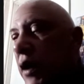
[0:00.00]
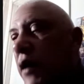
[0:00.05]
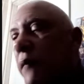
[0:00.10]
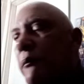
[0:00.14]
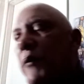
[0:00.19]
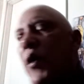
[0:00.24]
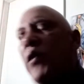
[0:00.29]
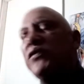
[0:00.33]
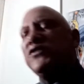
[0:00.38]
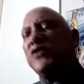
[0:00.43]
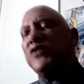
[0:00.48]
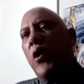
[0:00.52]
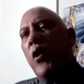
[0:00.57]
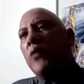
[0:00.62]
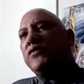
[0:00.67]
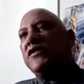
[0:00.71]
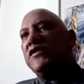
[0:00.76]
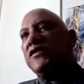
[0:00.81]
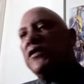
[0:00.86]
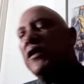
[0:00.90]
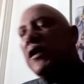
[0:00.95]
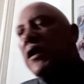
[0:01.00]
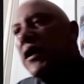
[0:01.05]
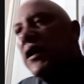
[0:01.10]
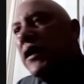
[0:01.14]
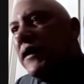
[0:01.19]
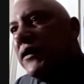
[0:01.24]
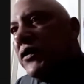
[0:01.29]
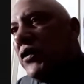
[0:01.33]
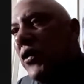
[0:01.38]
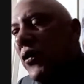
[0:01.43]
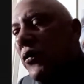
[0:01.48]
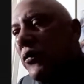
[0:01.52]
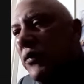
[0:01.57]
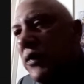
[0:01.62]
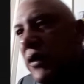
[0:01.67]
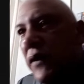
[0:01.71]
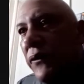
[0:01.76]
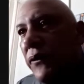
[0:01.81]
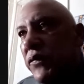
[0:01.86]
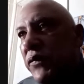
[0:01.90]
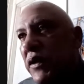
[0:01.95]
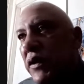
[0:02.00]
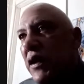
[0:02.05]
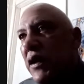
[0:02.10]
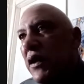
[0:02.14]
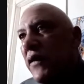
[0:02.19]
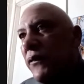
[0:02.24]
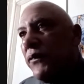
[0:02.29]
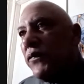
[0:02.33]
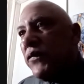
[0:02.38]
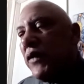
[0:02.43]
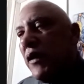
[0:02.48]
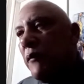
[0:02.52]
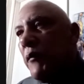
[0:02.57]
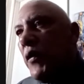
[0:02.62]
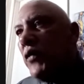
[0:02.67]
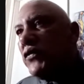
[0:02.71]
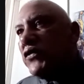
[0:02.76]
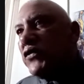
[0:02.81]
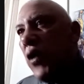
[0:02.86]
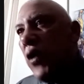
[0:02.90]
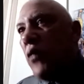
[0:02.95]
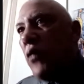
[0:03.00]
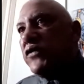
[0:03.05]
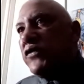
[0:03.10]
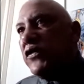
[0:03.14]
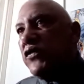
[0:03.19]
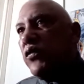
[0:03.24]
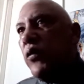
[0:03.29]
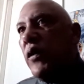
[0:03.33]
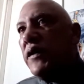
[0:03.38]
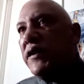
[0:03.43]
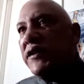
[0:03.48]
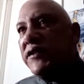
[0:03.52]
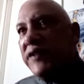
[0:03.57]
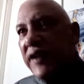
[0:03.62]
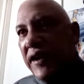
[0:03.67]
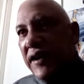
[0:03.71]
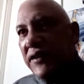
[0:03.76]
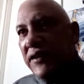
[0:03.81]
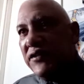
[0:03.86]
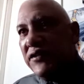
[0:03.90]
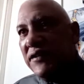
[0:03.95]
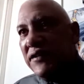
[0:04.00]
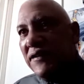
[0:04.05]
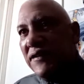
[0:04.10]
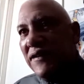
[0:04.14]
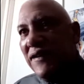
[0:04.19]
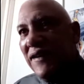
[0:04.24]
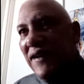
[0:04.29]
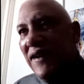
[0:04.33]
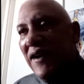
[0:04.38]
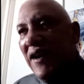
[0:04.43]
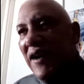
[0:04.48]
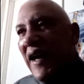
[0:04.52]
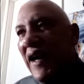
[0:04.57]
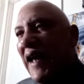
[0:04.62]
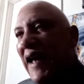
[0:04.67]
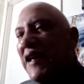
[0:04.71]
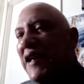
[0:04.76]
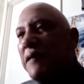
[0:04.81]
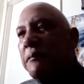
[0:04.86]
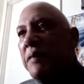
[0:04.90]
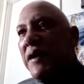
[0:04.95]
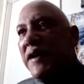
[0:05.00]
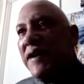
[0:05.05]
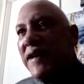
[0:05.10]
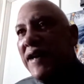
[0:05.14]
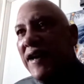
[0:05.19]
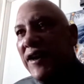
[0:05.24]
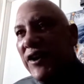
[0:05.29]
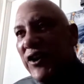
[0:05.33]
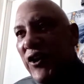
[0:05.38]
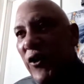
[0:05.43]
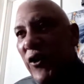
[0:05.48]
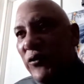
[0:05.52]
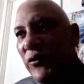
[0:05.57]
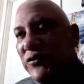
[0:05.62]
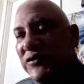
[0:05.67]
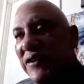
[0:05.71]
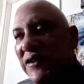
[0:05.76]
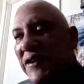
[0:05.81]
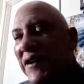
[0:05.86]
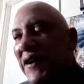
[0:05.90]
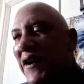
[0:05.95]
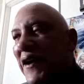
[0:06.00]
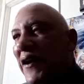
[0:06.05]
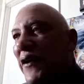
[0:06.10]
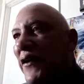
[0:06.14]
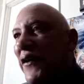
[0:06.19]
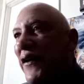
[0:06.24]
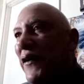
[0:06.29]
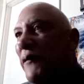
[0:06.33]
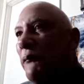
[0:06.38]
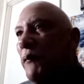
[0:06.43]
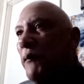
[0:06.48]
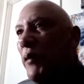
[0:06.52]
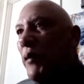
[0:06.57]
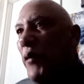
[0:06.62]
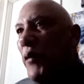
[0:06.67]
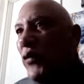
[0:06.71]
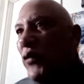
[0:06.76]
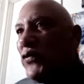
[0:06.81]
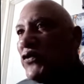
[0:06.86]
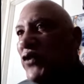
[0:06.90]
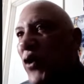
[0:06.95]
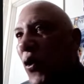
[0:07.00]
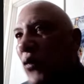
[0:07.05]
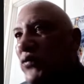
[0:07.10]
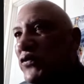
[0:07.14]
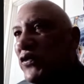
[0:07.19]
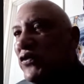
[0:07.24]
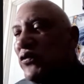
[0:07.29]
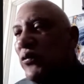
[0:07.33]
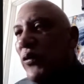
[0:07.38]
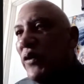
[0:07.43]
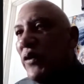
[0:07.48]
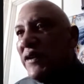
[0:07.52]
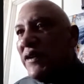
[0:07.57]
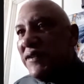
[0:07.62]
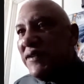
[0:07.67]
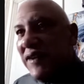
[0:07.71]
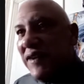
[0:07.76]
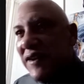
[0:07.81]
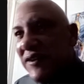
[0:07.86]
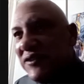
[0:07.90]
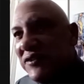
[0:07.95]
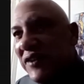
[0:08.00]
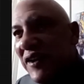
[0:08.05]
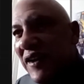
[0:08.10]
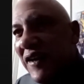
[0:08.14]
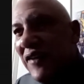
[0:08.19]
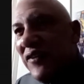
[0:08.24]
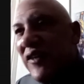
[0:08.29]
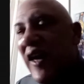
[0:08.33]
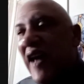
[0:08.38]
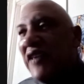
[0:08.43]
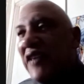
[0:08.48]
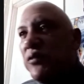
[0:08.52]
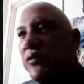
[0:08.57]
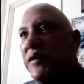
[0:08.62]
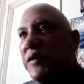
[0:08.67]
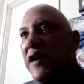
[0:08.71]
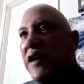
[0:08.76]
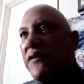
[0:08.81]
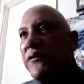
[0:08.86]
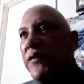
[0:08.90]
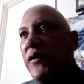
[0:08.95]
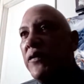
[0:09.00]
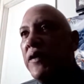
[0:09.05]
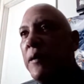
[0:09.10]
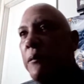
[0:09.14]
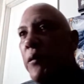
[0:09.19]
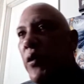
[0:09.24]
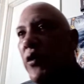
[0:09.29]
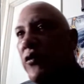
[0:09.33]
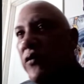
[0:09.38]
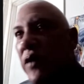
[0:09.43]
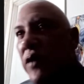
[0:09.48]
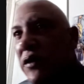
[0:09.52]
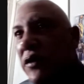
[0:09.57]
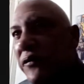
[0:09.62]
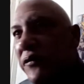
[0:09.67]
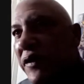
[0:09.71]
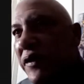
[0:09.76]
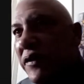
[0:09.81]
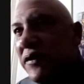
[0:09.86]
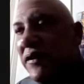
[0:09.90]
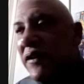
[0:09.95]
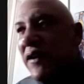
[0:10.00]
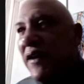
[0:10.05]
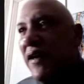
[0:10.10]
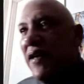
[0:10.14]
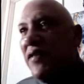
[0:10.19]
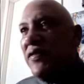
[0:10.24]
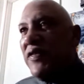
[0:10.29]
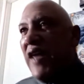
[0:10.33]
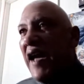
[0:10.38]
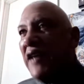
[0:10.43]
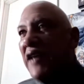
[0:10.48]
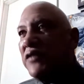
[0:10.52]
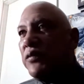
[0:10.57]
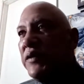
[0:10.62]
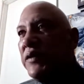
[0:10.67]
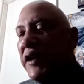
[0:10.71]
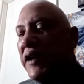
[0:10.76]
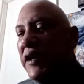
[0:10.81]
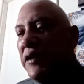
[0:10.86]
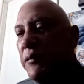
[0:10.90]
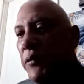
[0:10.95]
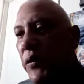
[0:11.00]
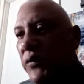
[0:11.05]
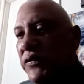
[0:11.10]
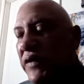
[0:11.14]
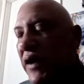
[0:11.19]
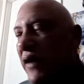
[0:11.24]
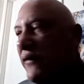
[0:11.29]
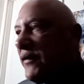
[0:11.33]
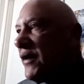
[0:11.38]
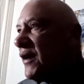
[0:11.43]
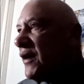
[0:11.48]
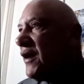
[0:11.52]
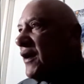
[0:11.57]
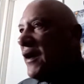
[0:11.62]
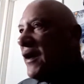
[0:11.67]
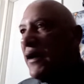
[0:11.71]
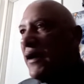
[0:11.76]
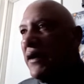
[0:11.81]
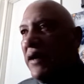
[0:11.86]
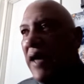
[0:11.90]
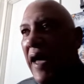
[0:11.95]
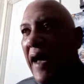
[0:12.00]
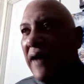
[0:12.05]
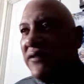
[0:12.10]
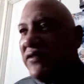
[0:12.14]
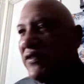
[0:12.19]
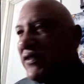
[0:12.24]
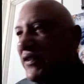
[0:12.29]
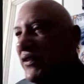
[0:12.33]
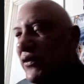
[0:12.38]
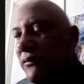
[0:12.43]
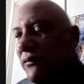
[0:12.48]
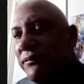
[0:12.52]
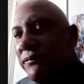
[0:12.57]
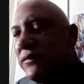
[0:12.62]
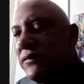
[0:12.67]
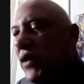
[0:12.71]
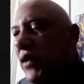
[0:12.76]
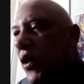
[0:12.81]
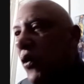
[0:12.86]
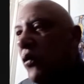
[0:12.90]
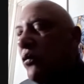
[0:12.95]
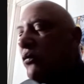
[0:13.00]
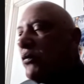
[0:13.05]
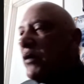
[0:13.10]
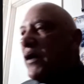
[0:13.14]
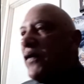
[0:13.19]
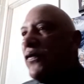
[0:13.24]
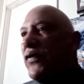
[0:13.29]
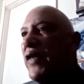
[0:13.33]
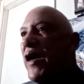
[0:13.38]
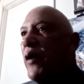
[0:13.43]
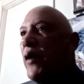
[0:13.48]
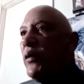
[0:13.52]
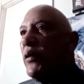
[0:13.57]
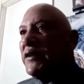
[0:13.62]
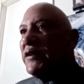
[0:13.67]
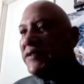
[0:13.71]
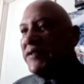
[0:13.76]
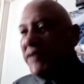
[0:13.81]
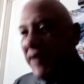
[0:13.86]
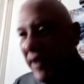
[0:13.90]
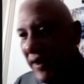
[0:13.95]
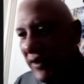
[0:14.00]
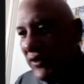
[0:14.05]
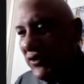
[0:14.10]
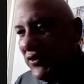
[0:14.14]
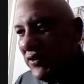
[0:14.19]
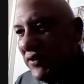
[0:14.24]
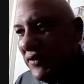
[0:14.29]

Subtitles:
most coaches, most coaches want to teach. Anybody can coach, but most coaches want to teach. That's when they feel they're more relevant. That's what they get the most out of. X's and no, they want to teach.